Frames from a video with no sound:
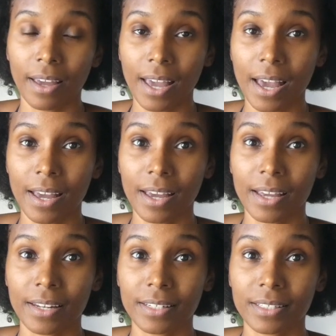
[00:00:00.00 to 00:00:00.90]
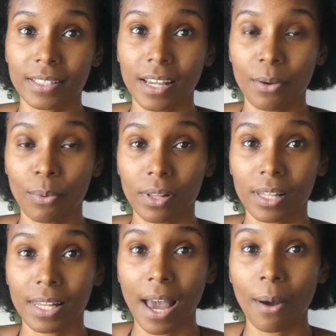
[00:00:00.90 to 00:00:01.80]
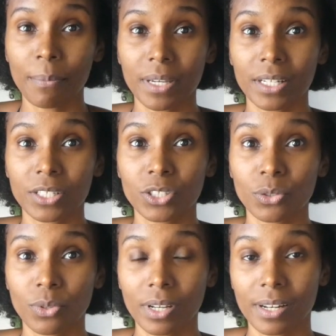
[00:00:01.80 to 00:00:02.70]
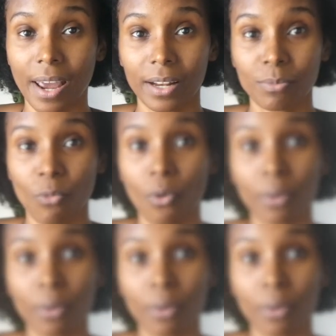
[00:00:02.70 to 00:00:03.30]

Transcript: and it will allow me to connect more